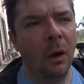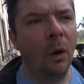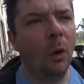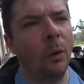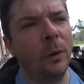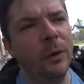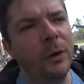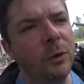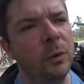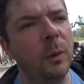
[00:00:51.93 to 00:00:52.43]

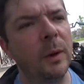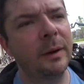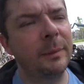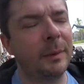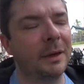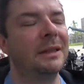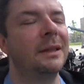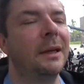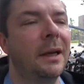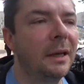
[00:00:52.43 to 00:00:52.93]
What were you wearing?
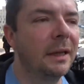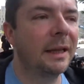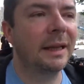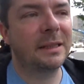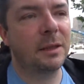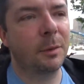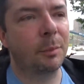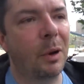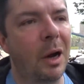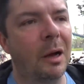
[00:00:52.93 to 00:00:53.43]

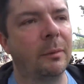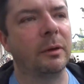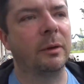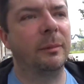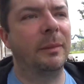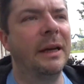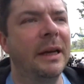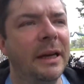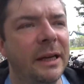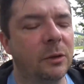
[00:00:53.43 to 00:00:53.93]
That's the
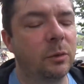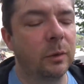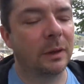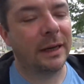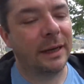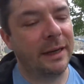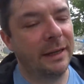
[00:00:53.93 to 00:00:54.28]
problem, is we're